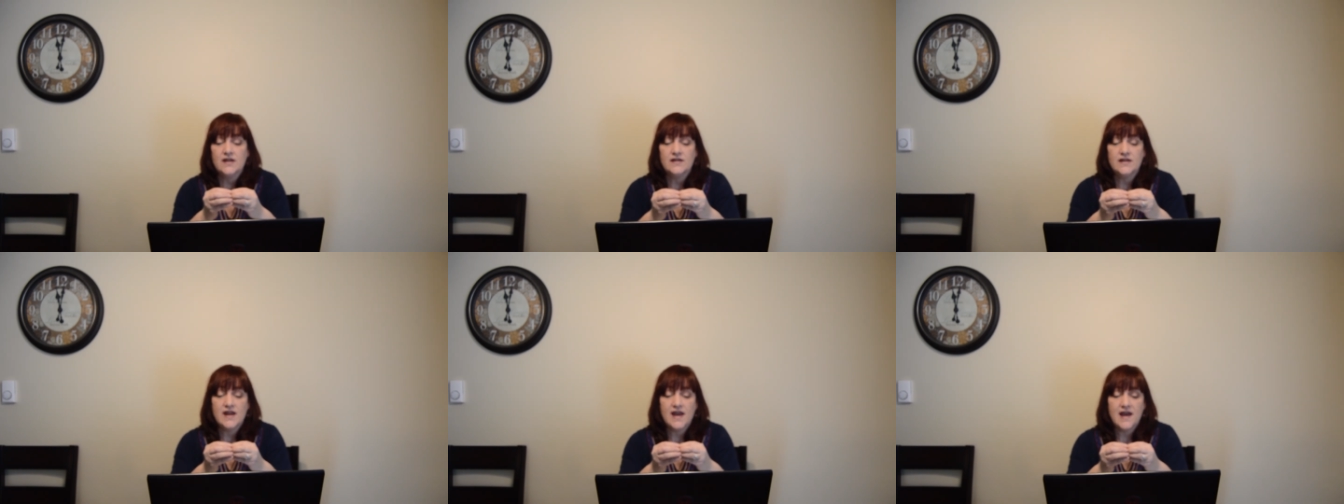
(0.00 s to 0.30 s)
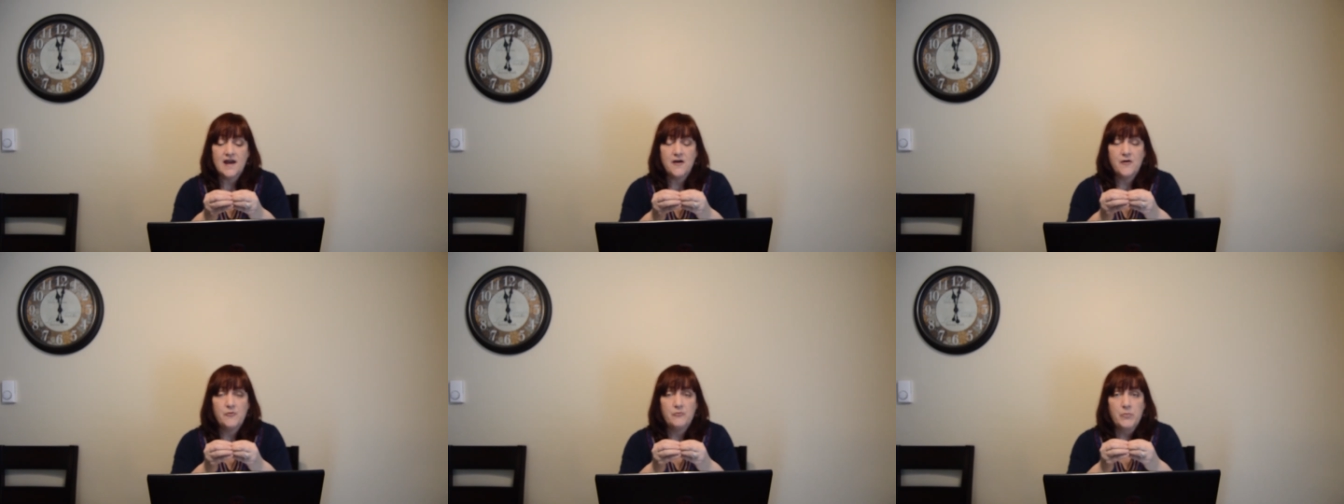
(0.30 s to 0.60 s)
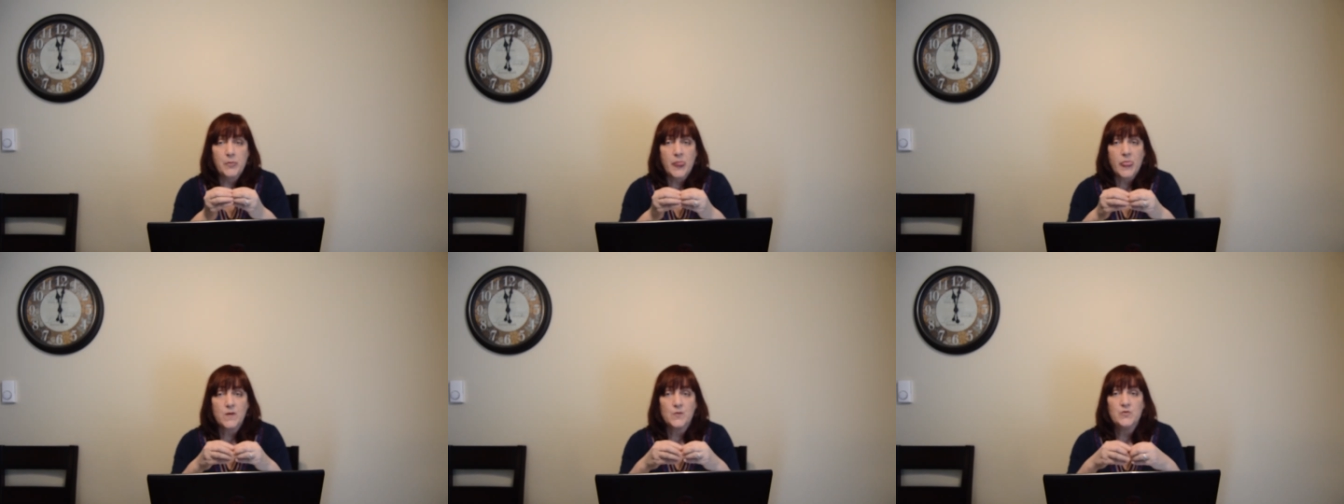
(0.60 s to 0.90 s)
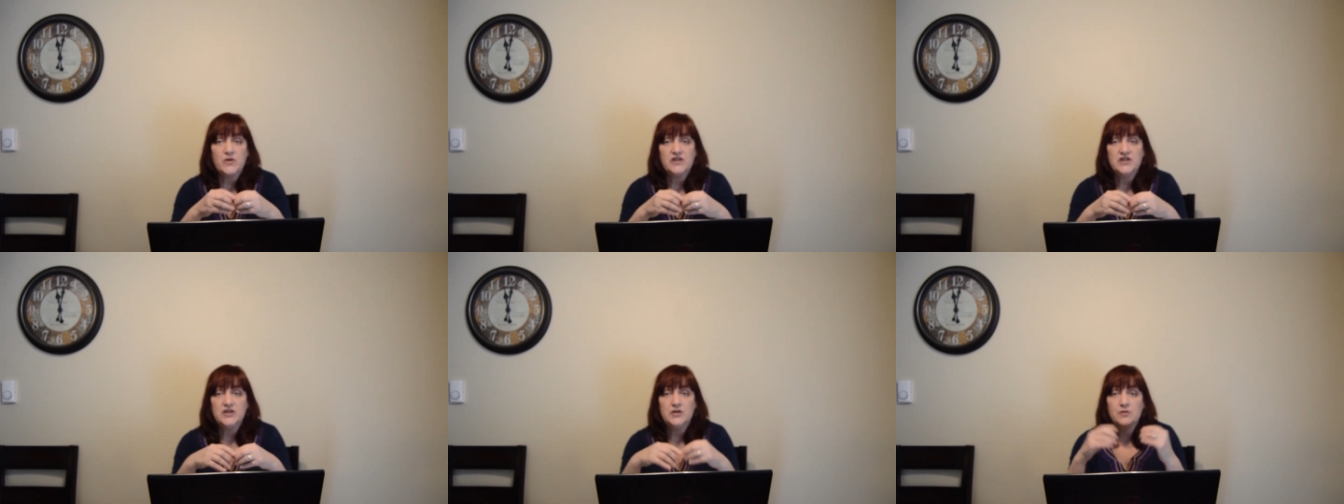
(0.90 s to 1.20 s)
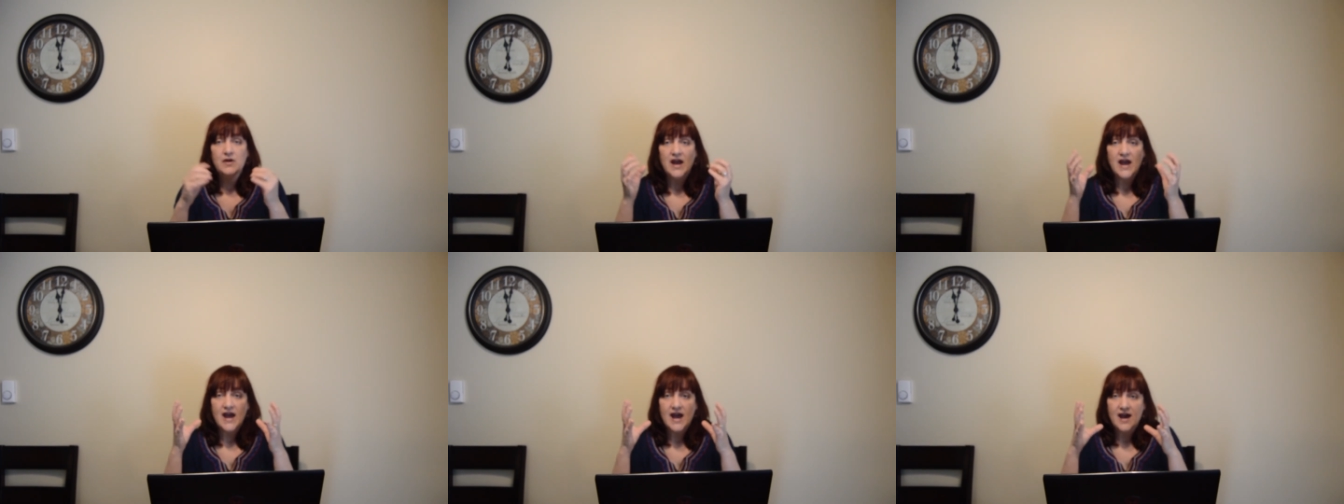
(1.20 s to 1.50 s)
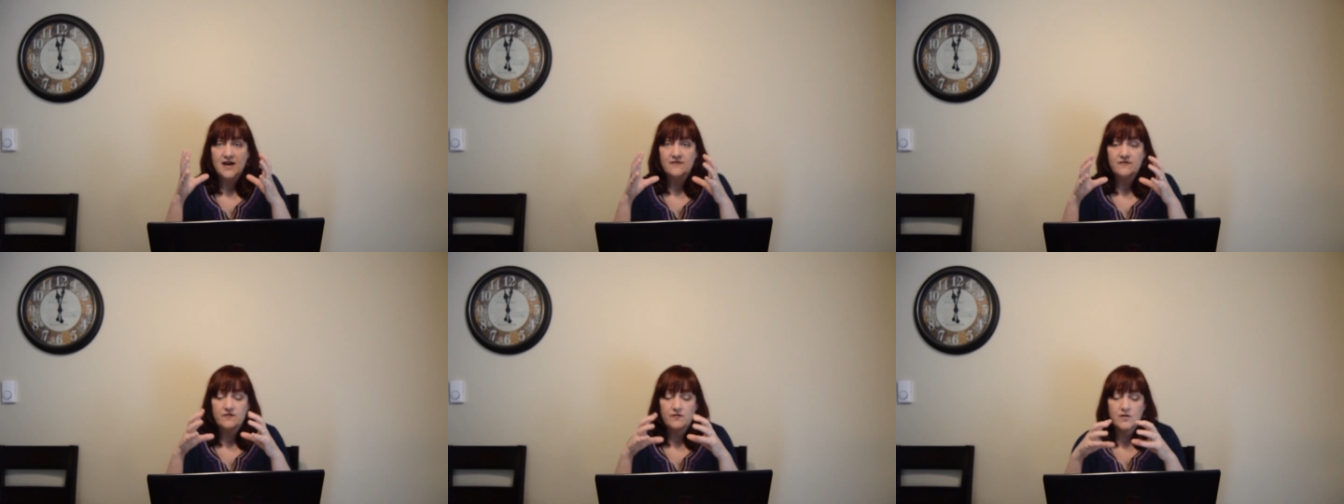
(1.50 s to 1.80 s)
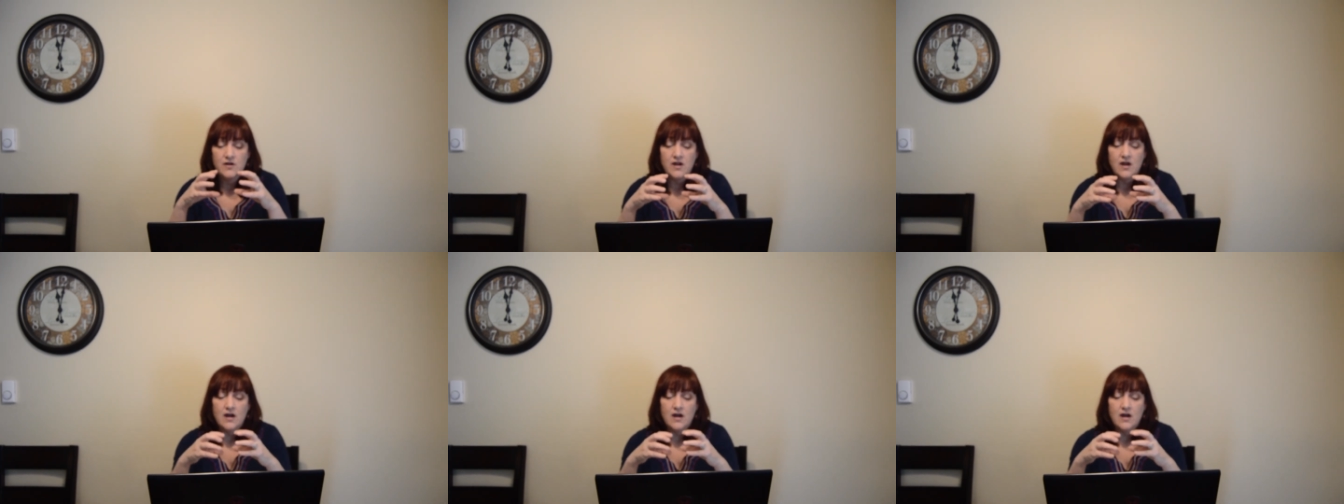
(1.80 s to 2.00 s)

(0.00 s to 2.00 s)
Now, when you have